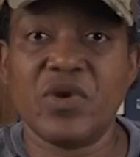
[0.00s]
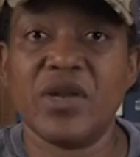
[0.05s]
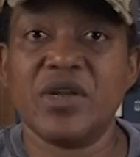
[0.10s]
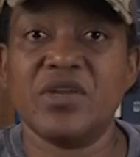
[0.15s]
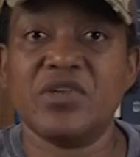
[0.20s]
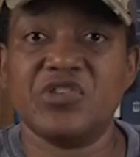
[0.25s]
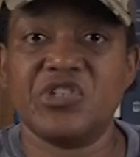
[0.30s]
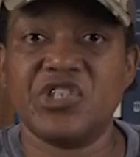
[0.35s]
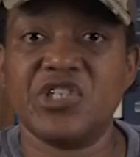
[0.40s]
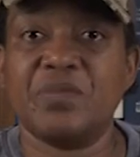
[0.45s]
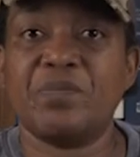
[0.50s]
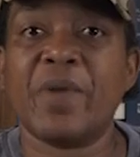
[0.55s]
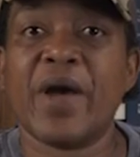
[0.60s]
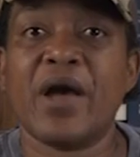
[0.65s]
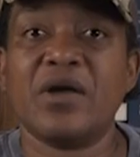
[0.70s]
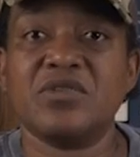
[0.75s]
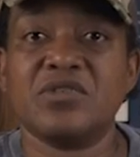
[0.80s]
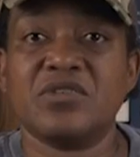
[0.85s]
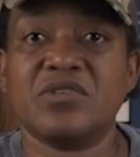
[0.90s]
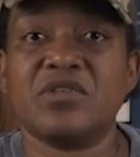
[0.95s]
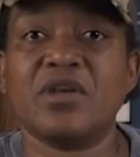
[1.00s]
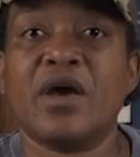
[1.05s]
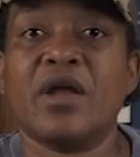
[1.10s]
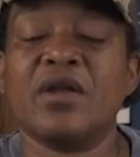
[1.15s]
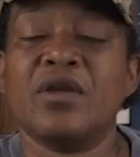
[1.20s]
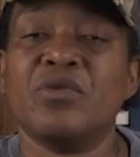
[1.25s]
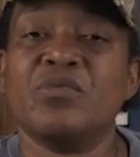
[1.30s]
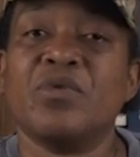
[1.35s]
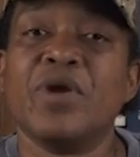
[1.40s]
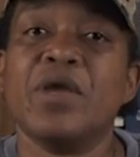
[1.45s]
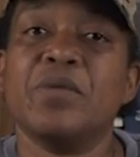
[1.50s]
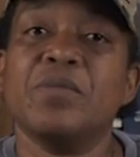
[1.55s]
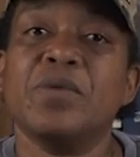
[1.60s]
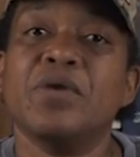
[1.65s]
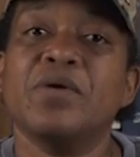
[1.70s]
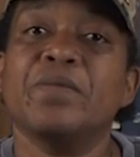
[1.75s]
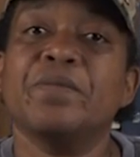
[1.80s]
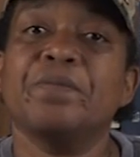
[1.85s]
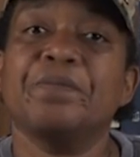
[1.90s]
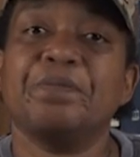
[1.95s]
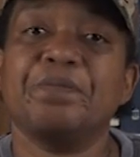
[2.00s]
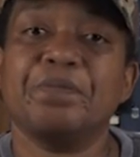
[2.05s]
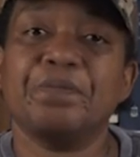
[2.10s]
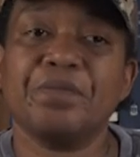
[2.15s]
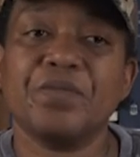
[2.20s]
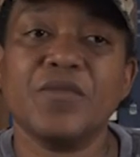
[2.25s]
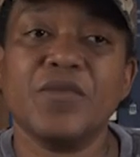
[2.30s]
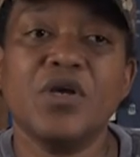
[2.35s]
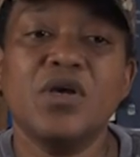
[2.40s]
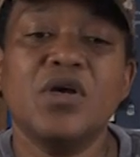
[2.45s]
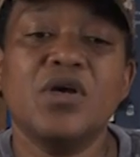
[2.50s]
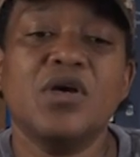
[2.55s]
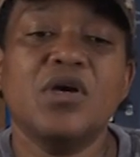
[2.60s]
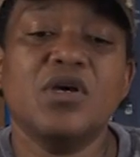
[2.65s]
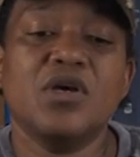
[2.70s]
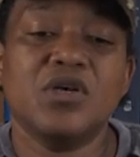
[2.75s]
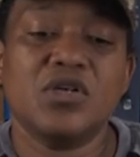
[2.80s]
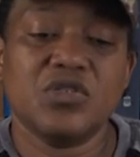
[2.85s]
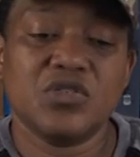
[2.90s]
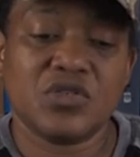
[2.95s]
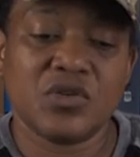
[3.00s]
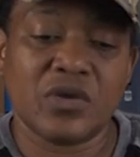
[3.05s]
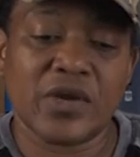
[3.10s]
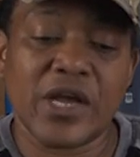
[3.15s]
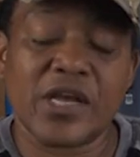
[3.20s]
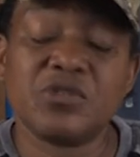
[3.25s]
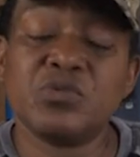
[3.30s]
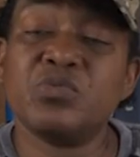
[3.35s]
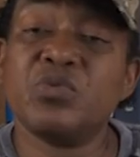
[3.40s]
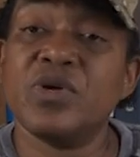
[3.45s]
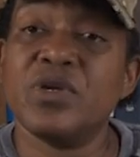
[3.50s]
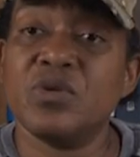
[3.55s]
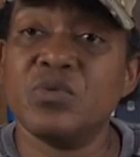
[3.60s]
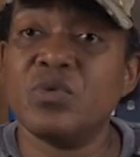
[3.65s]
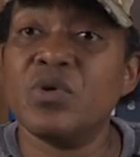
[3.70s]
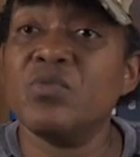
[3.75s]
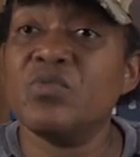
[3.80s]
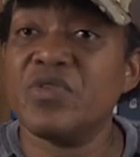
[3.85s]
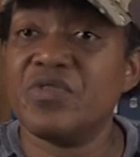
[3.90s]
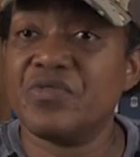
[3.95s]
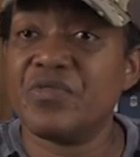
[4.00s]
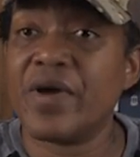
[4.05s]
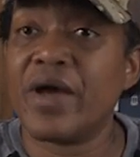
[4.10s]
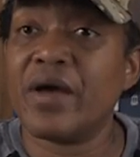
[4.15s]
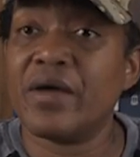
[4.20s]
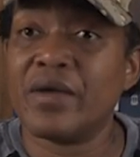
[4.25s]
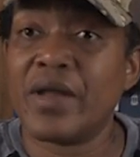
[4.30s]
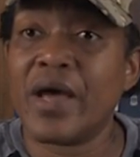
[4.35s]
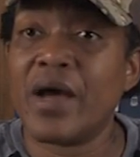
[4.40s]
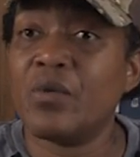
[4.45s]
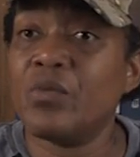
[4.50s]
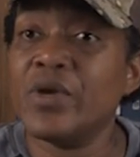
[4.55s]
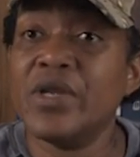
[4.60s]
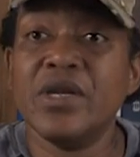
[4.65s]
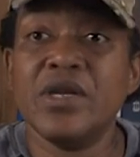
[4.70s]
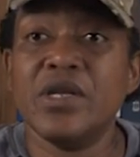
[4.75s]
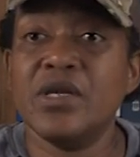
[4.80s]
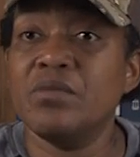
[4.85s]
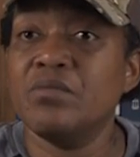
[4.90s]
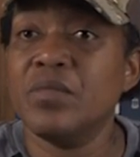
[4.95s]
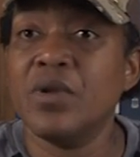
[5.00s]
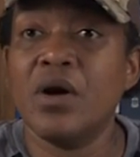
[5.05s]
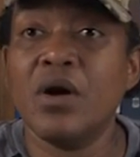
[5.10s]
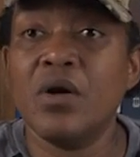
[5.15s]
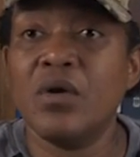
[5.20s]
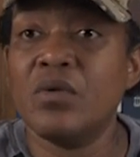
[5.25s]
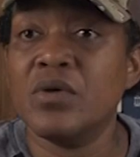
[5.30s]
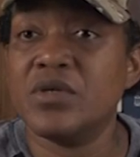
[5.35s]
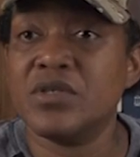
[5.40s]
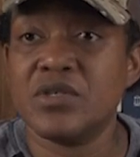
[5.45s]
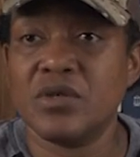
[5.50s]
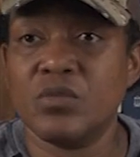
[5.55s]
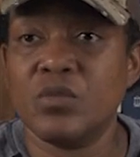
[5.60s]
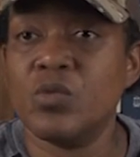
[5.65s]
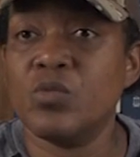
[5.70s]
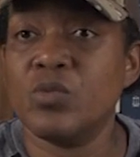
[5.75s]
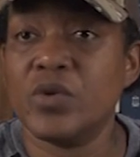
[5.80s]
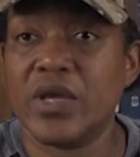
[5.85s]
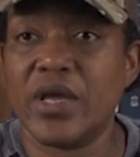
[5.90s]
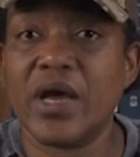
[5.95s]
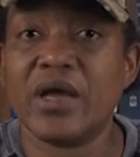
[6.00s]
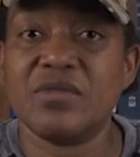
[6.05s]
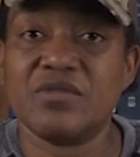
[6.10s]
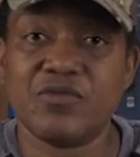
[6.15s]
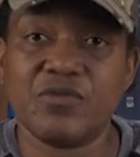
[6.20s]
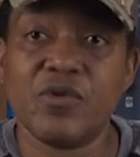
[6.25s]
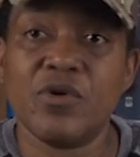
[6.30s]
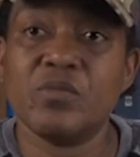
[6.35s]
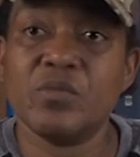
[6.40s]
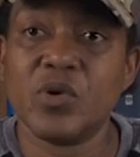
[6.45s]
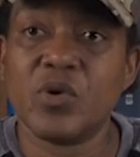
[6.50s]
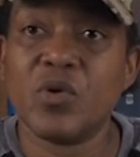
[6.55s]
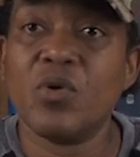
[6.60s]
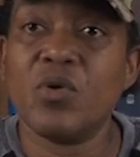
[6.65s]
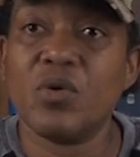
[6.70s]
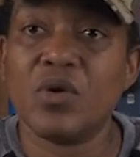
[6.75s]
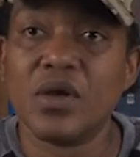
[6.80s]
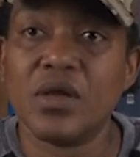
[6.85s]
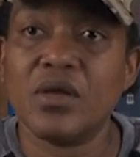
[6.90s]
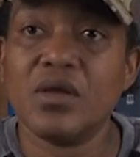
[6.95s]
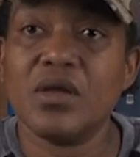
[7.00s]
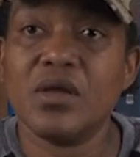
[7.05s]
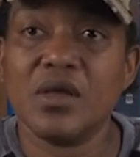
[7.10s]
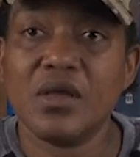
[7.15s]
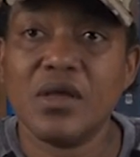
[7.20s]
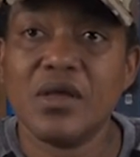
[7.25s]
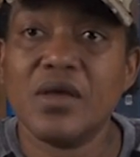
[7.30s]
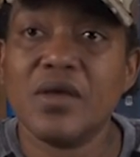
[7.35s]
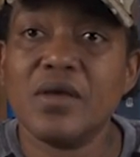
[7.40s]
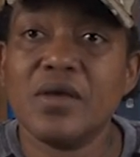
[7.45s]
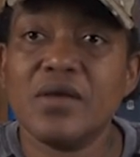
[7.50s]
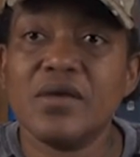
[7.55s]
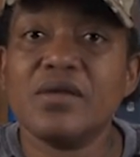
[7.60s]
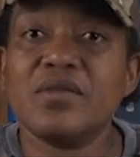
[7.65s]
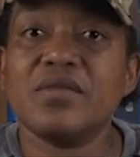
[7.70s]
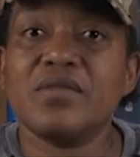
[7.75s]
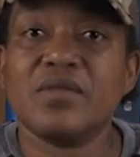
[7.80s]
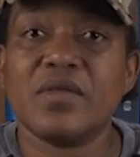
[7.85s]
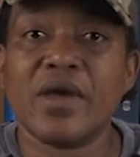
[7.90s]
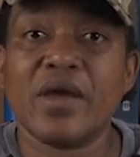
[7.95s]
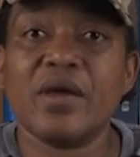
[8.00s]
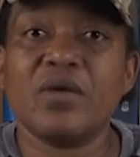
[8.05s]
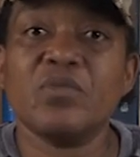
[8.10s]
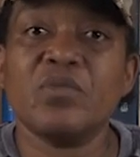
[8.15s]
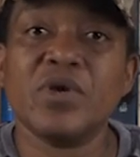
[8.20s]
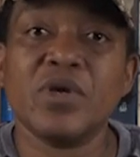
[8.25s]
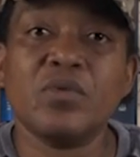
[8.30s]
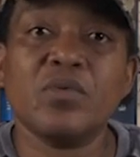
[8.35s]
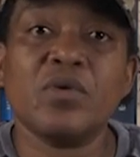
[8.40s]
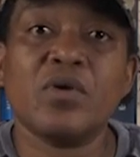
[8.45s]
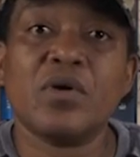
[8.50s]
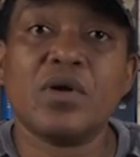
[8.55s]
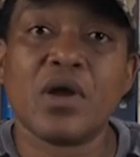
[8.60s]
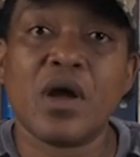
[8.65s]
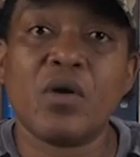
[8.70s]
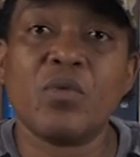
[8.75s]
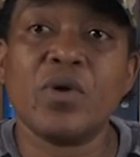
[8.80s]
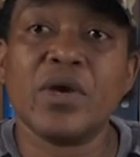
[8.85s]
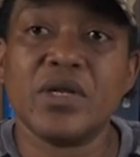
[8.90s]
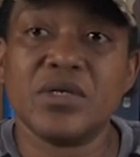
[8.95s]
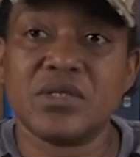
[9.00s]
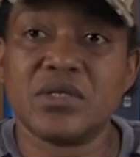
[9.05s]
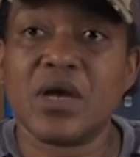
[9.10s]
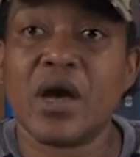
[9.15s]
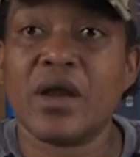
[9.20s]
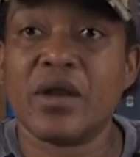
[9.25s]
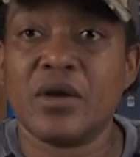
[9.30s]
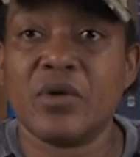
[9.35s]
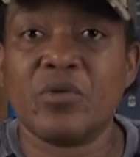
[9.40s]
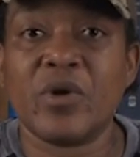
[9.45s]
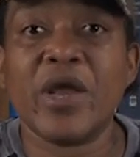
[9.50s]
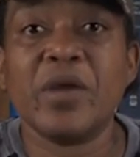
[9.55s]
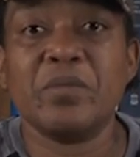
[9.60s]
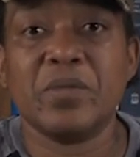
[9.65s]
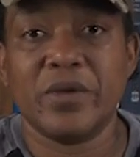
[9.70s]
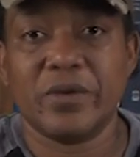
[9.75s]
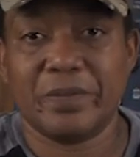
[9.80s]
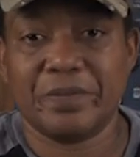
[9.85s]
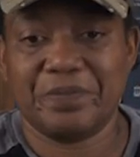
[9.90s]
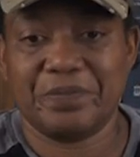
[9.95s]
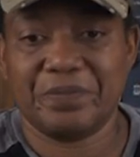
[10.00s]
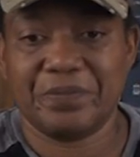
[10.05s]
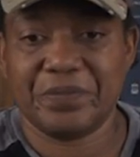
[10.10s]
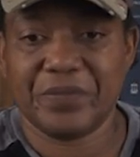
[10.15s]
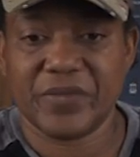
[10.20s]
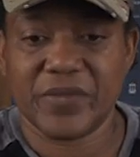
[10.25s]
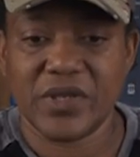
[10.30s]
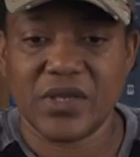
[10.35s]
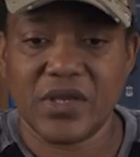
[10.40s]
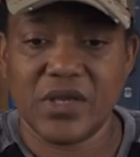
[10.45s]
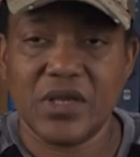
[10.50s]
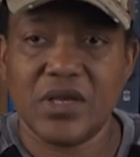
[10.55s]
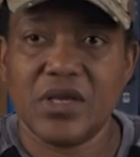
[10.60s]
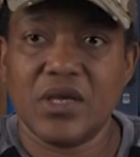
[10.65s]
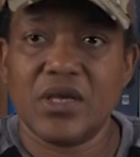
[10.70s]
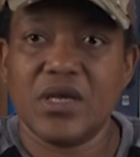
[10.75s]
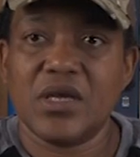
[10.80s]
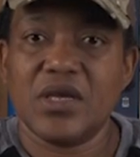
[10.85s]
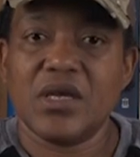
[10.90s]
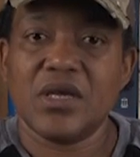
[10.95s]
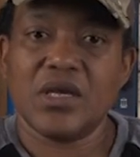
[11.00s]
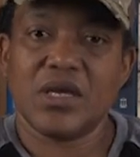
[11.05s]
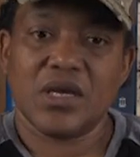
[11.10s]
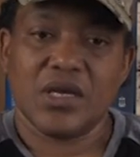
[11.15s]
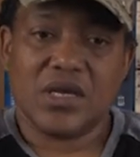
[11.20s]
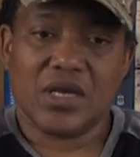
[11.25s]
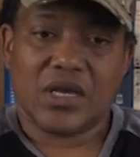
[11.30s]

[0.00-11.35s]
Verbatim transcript: ready to ship out to Saudi Arabia. So that's really when we found out. We didn't even know until when we got to Fort McCoy that we were on our way to Saudi Arabia. How'd you feel about that?